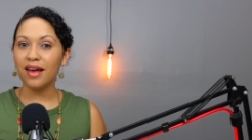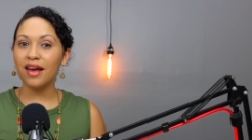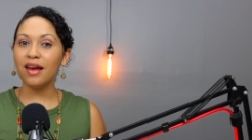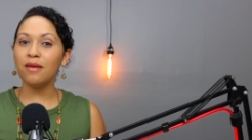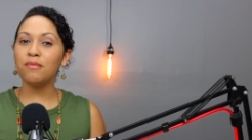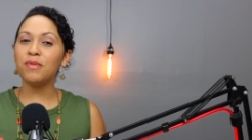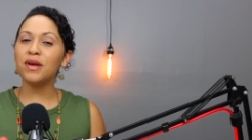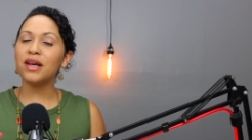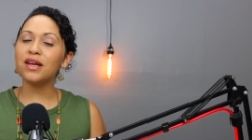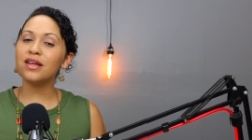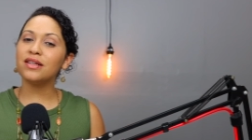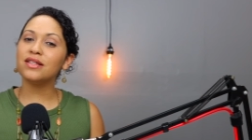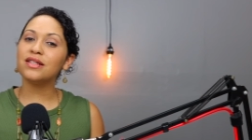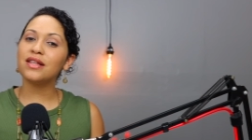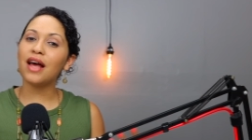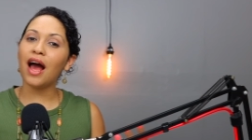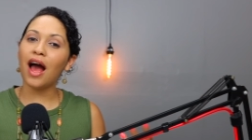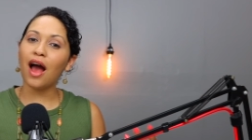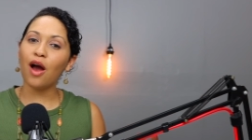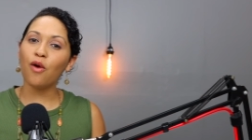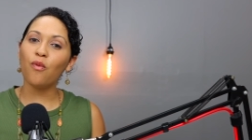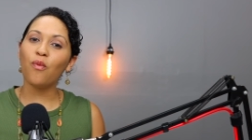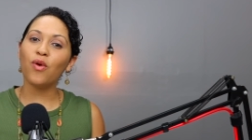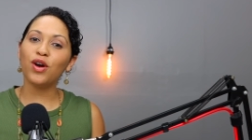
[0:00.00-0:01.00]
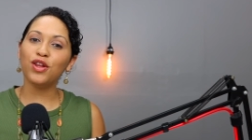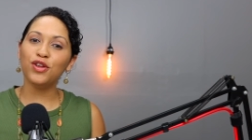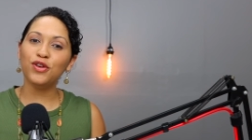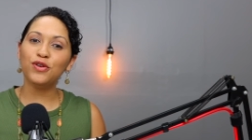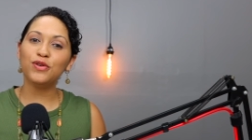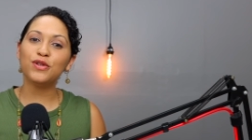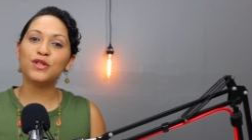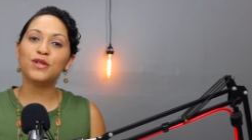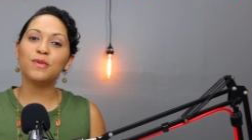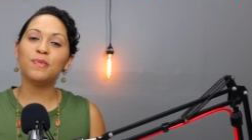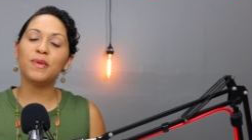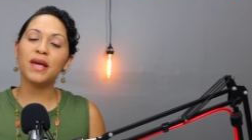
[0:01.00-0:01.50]
And because I want
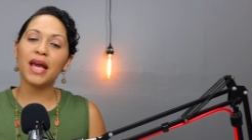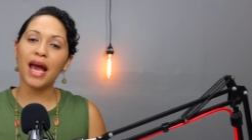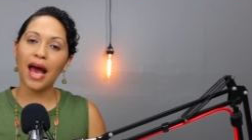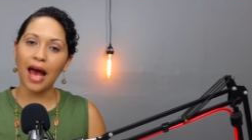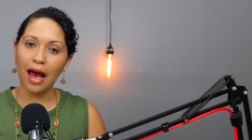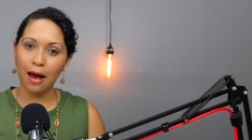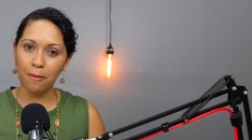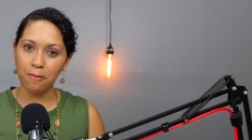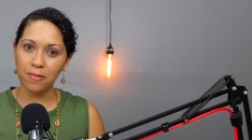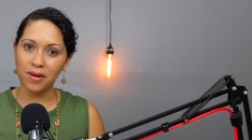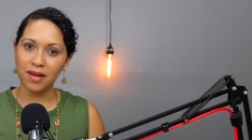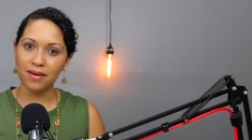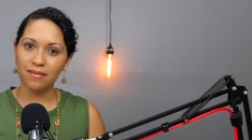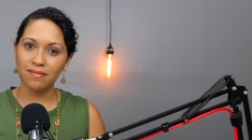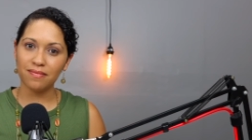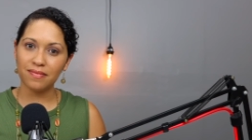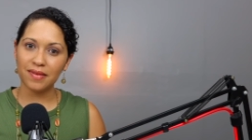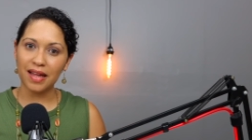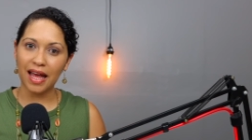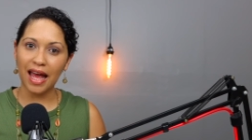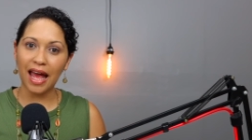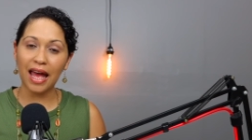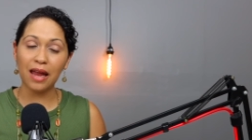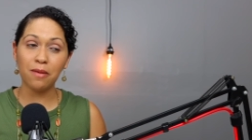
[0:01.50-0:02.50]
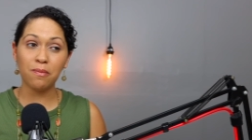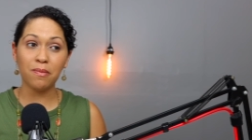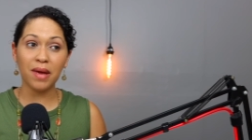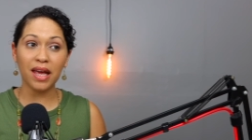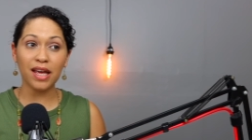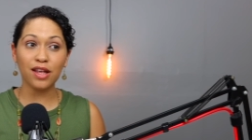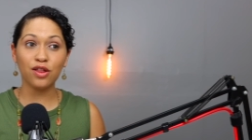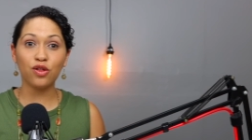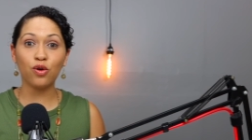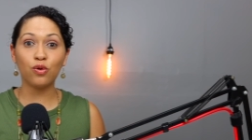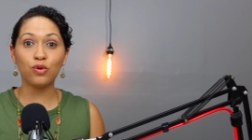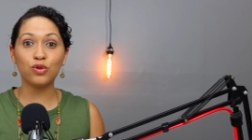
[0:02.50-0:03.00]
you to be happy and
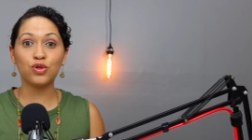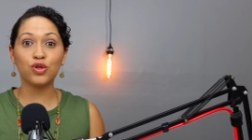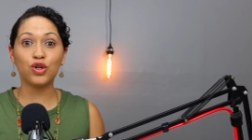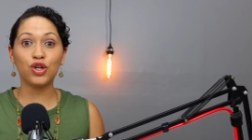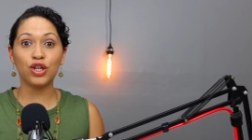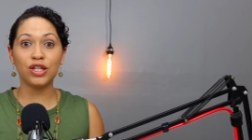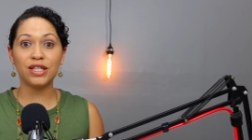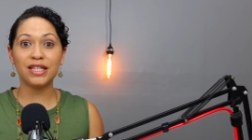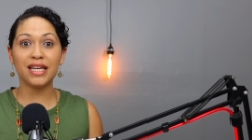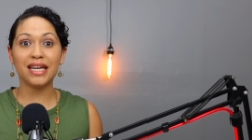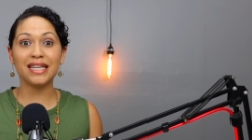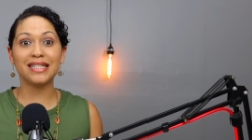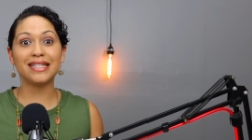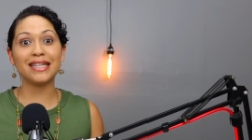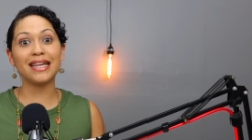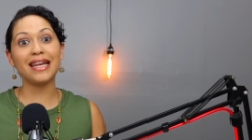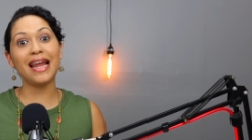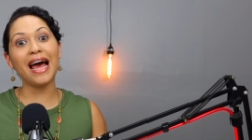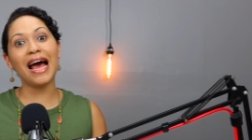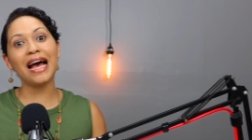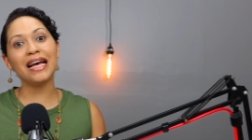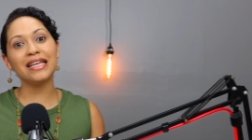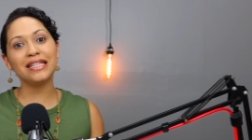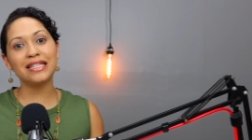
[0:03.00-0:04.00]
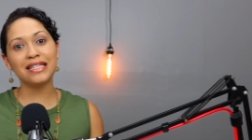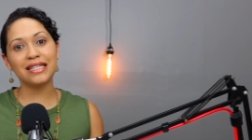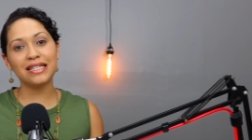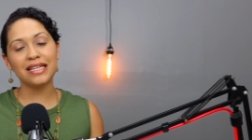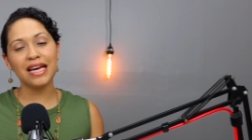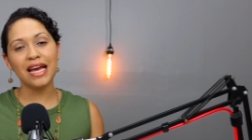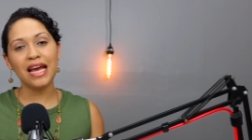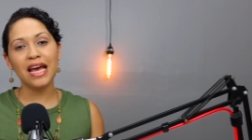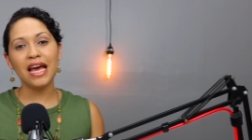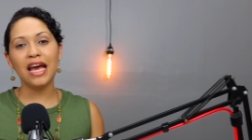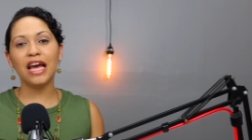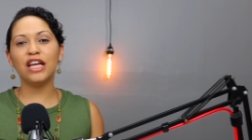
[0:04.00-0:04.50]
make those good days last
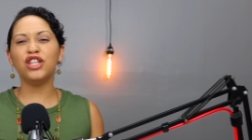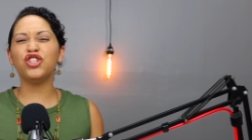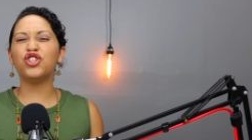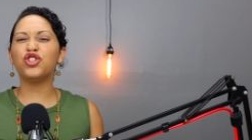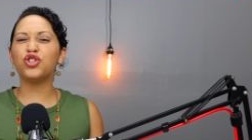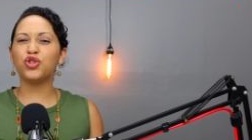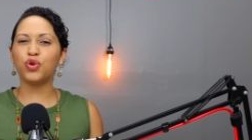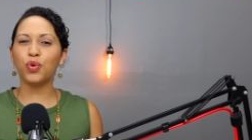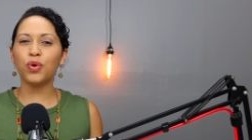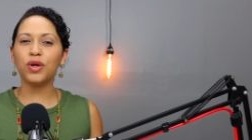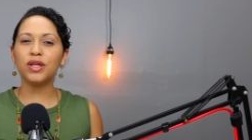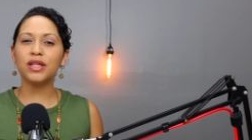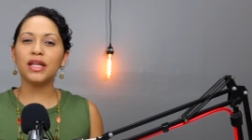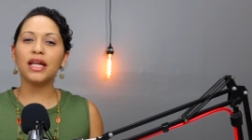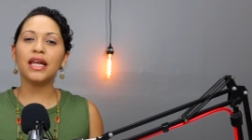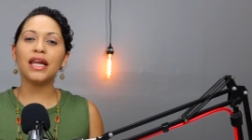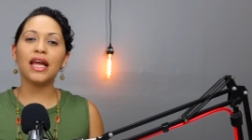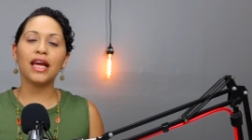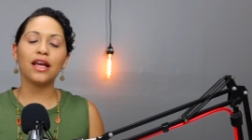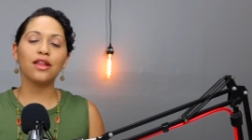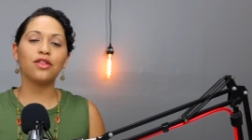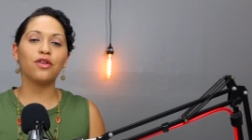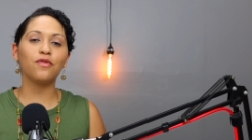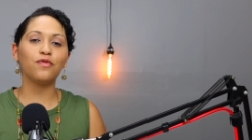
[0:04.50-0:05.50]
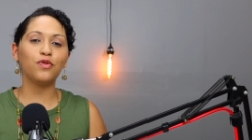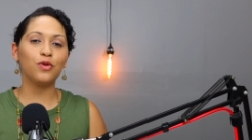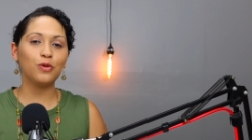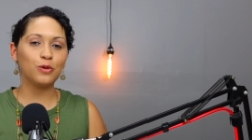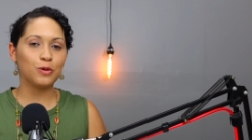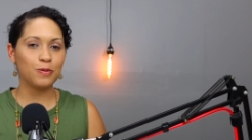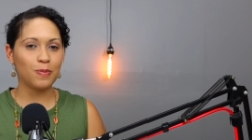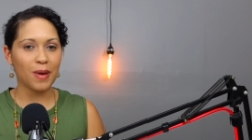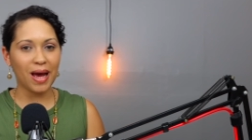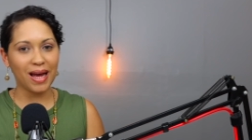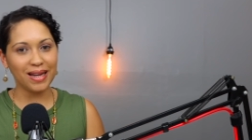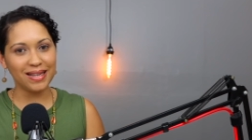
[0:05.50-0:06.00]
and shorten the length of
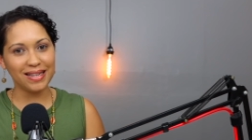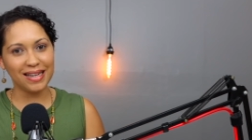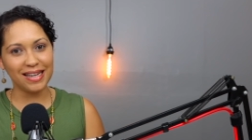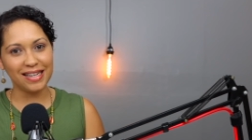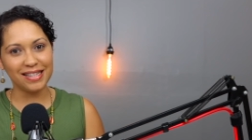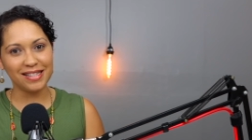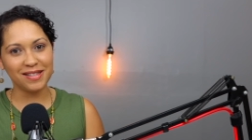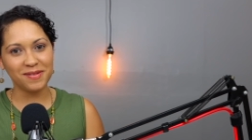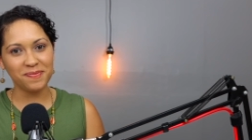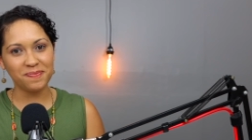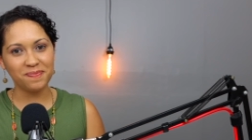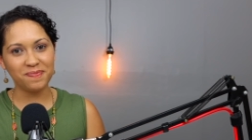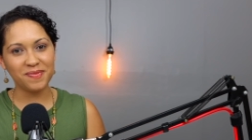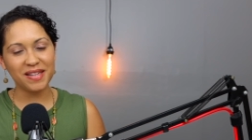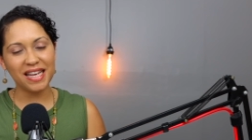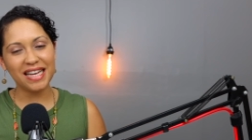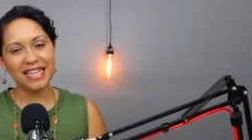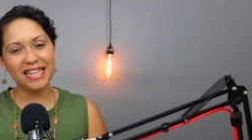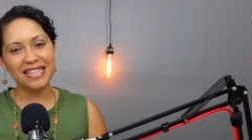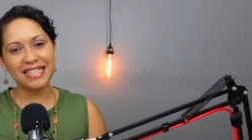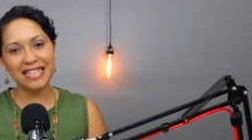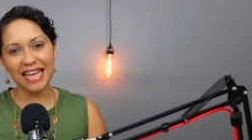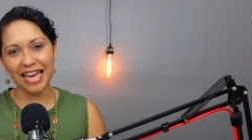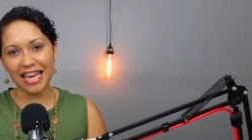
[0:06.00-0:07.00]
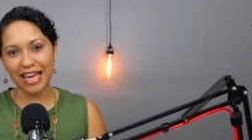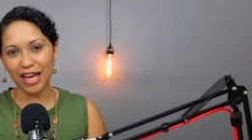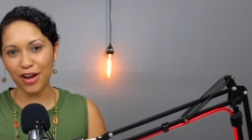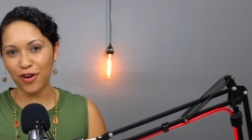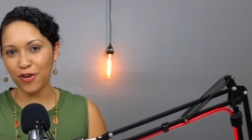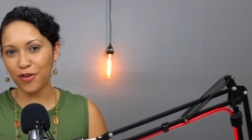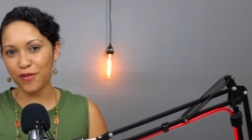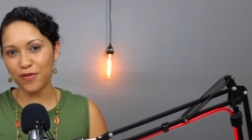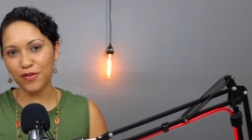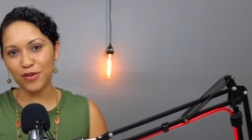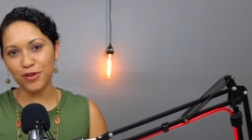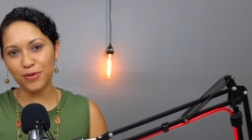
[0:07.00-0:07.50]
those bad days. Take
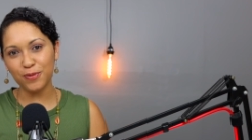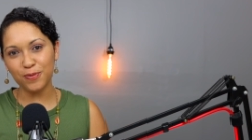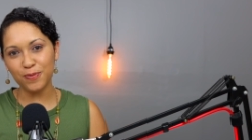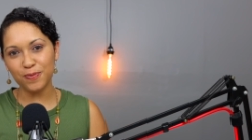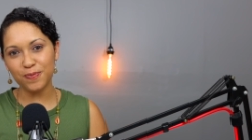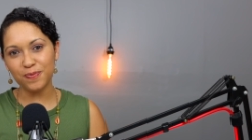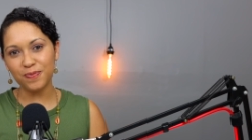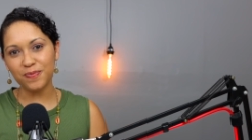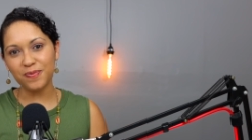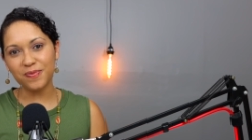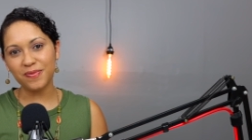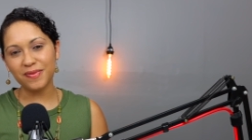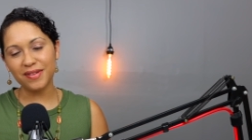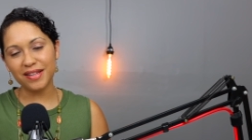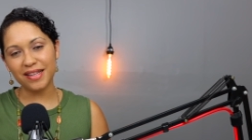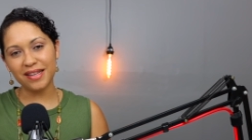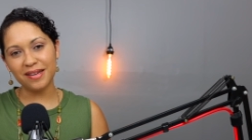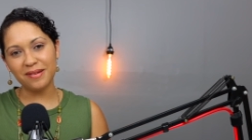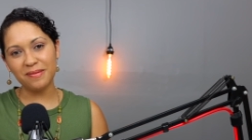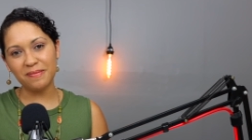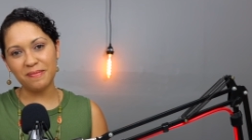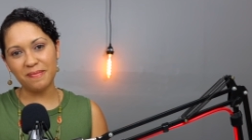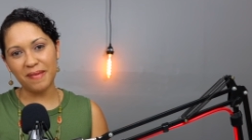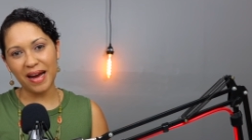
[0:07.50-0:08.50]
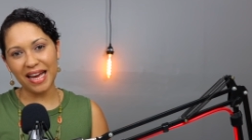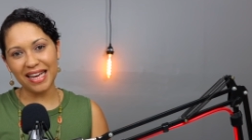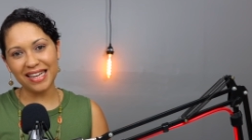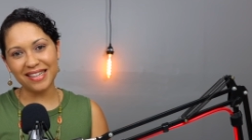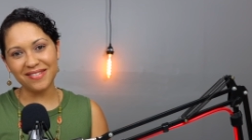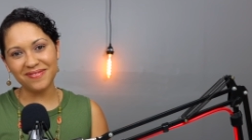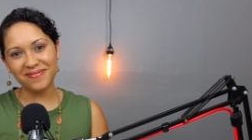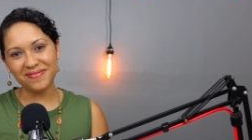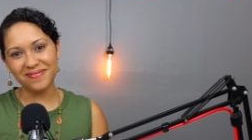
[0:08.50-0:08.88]
care of you. Bye.